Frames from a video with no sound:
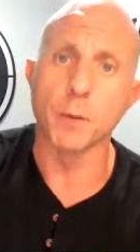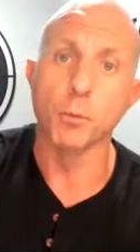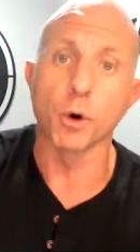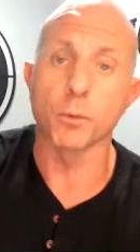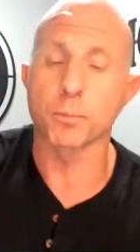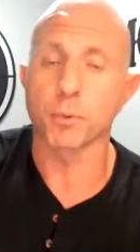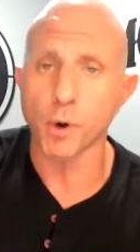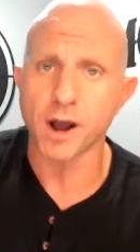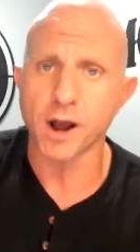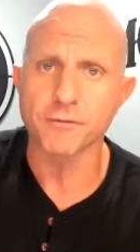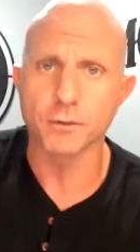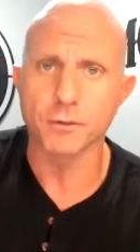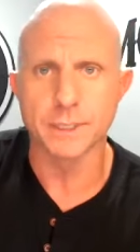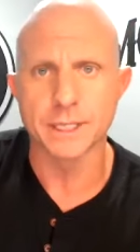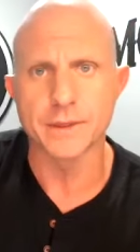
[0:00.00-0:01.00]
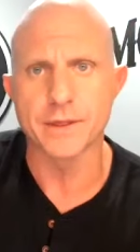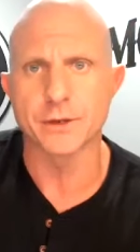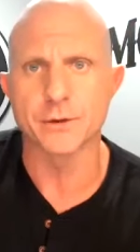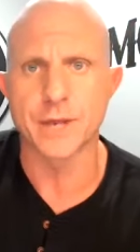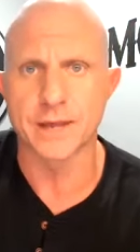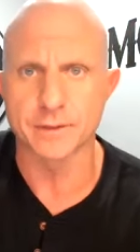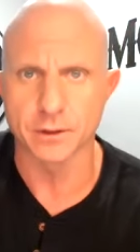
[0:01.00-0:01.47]
and more profitably than
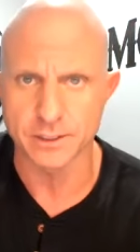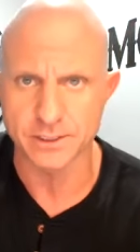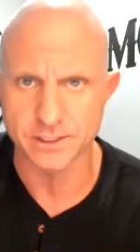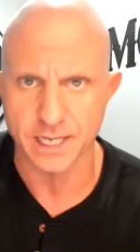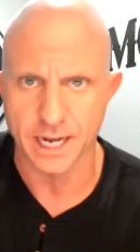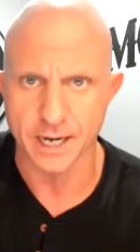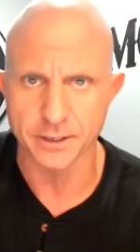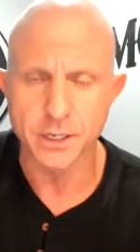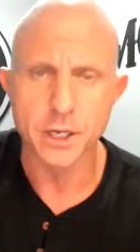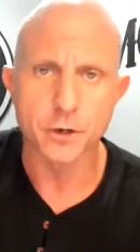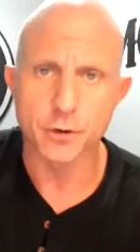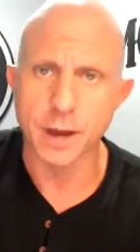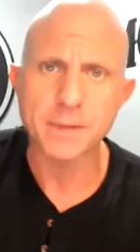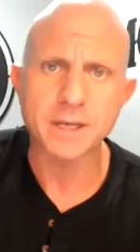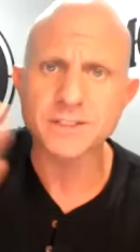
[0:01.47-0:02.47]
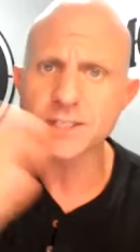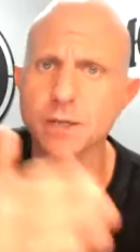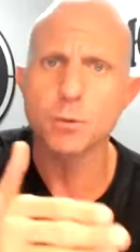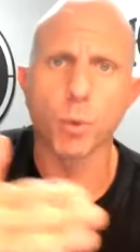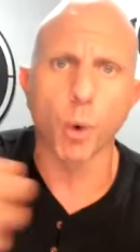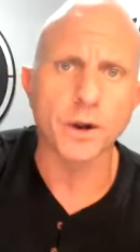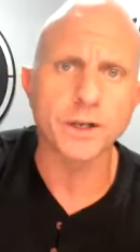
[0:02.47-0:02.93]
you can the list side now i'm not
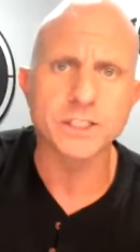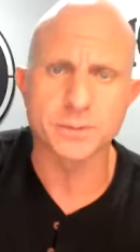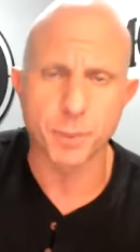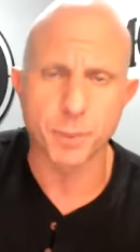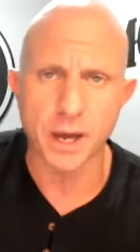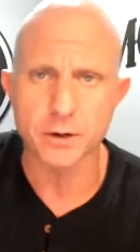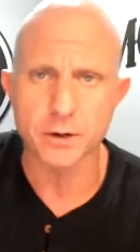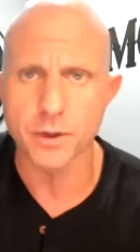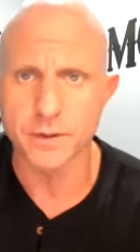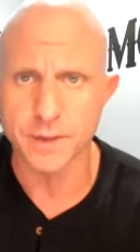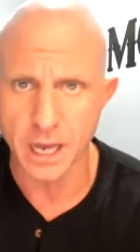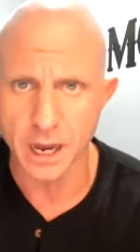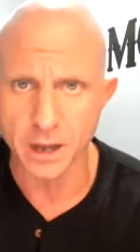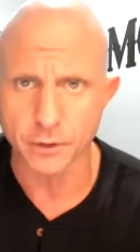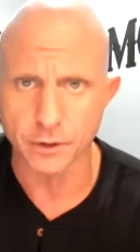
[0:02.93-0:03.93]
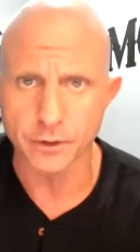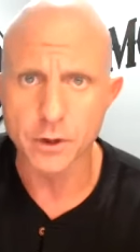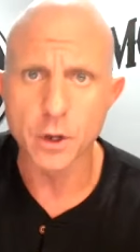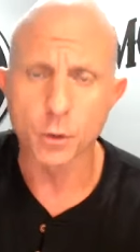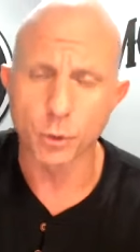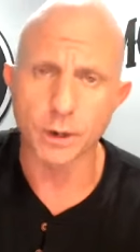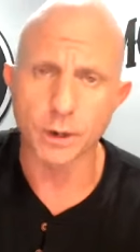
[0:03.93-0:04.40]
saying one is better than the other
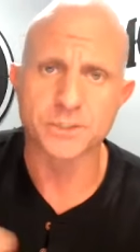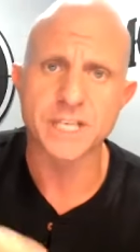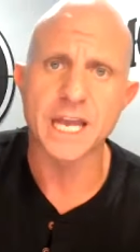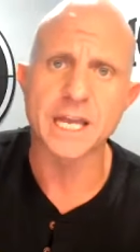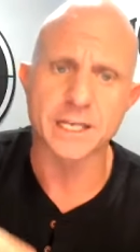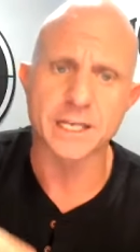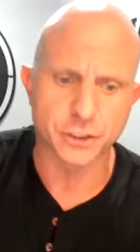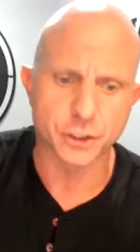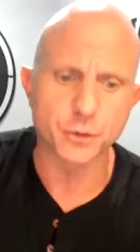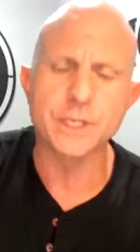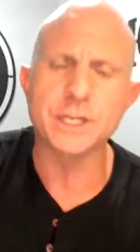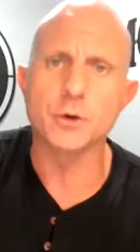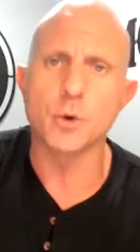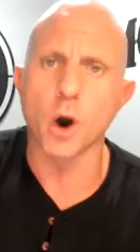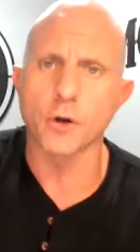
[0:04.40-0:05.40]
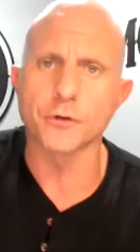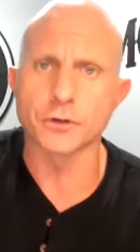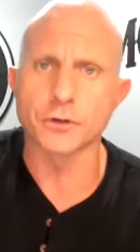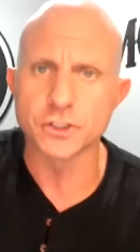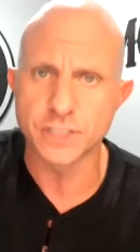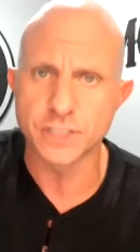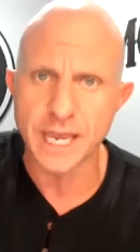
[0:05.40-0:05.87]
what i'm saying is you need to
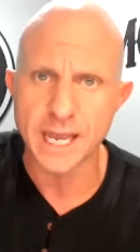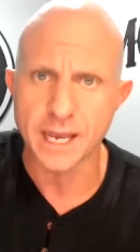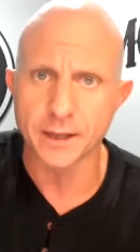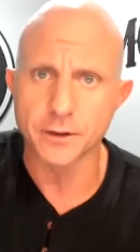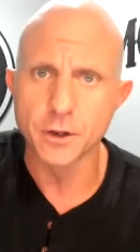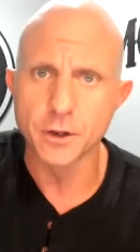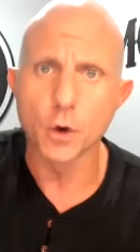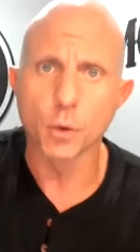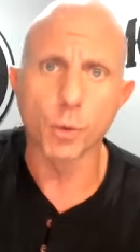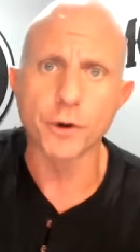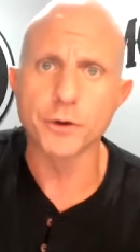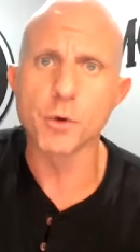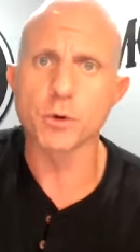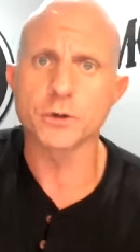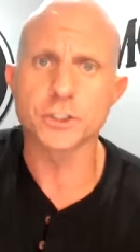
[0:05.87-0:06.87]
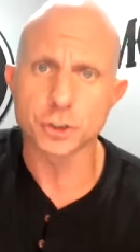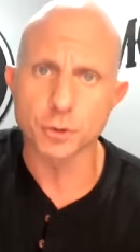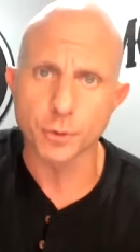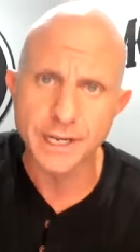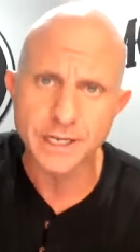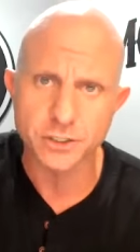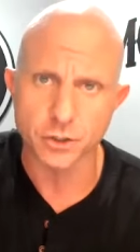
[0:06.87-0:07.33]
understand where your
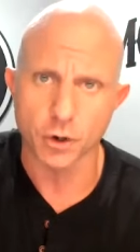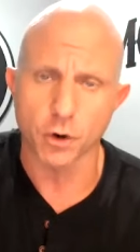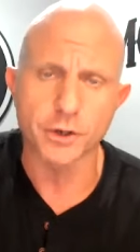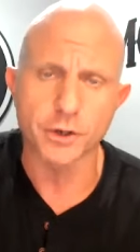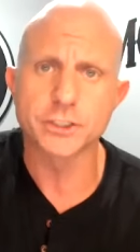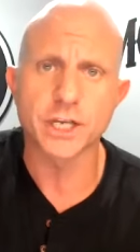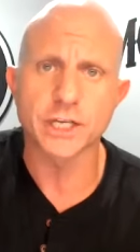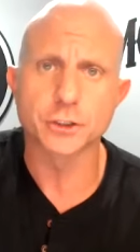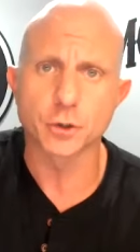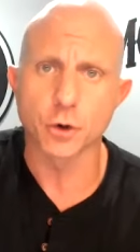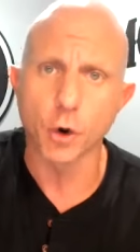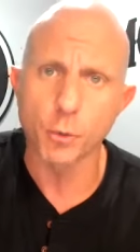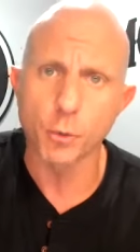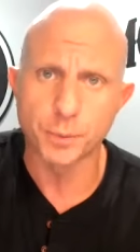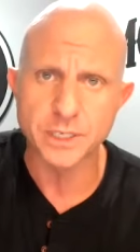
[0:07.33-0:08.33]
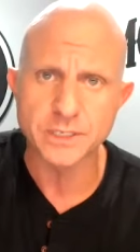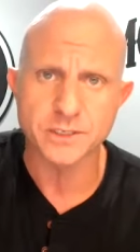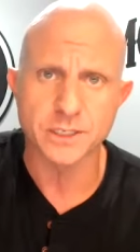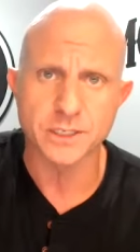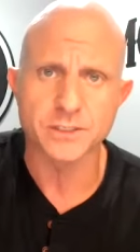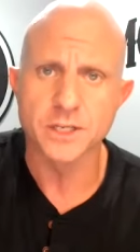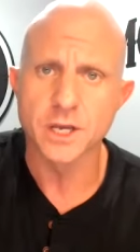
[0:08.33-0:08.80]
strengths are inside your own
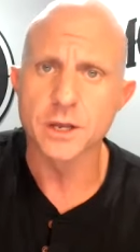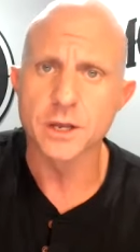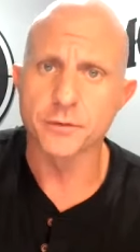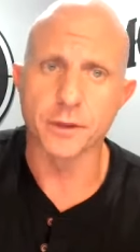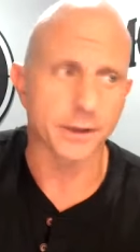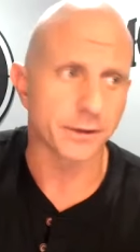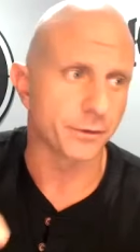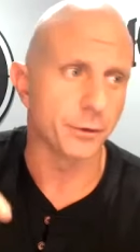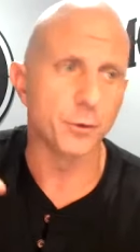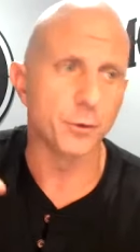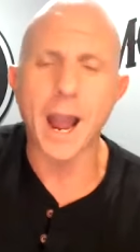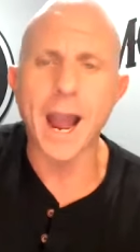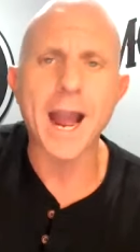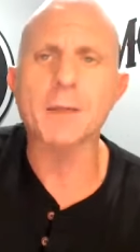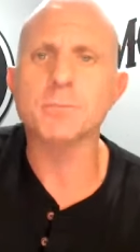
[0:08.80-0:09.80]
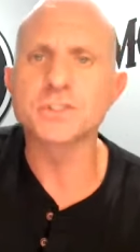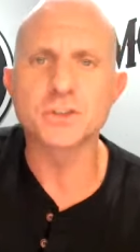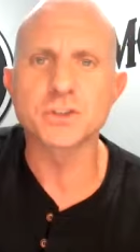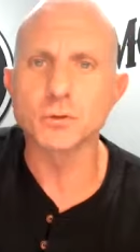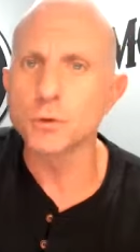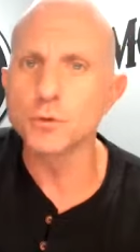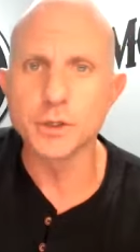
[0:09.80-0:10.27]
business that you
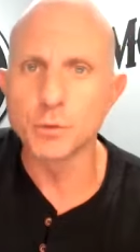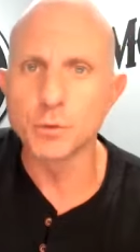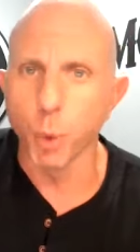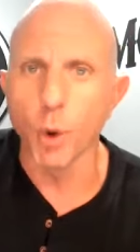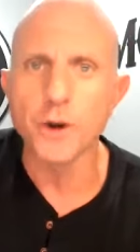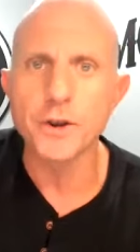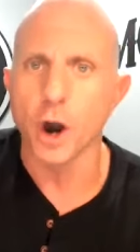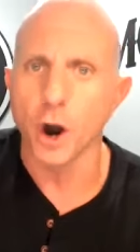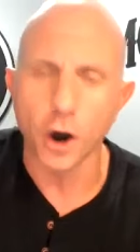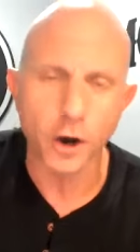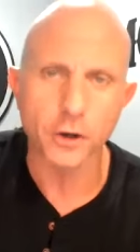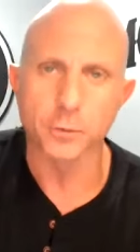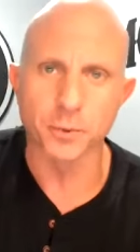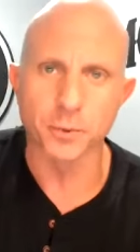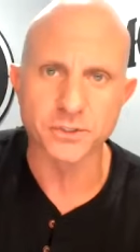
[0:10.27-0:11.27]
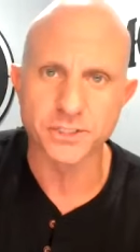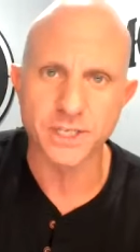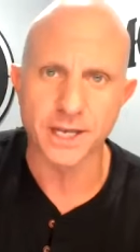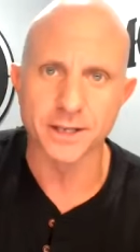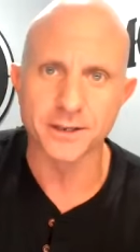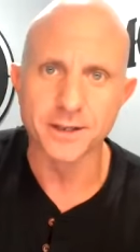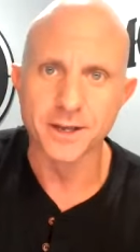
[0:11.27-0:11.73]
absolutely
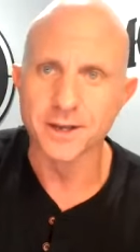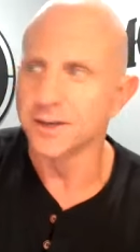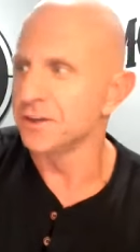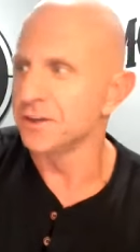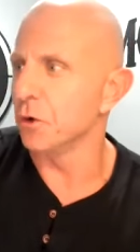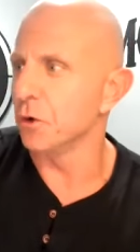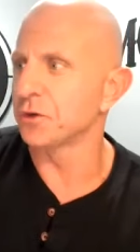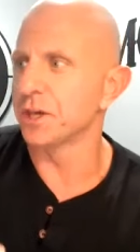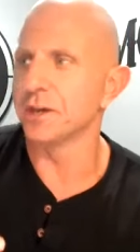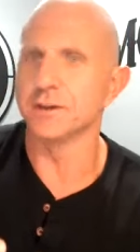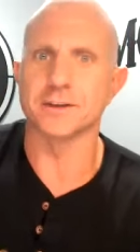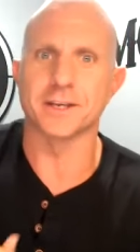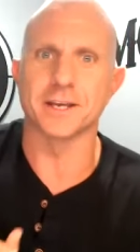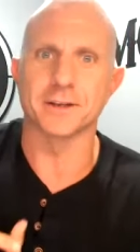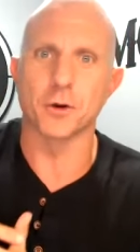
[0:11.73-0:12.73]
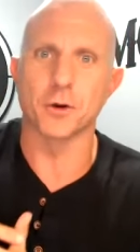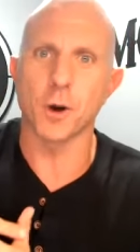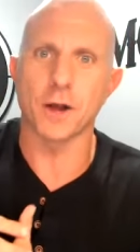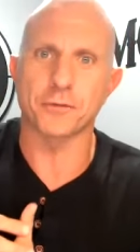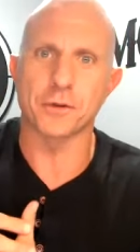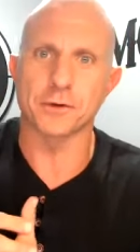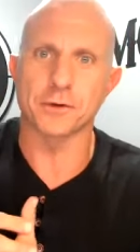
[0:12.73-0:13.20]
100% you know, can can go
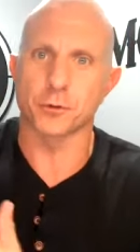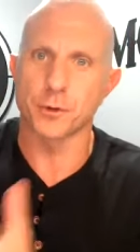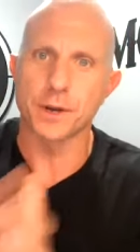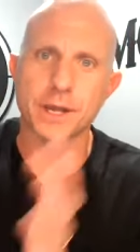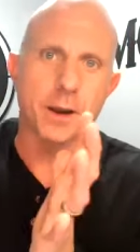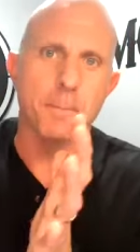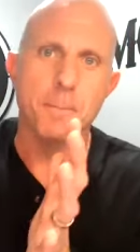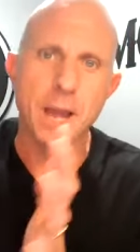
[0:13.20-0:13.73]
out there and create a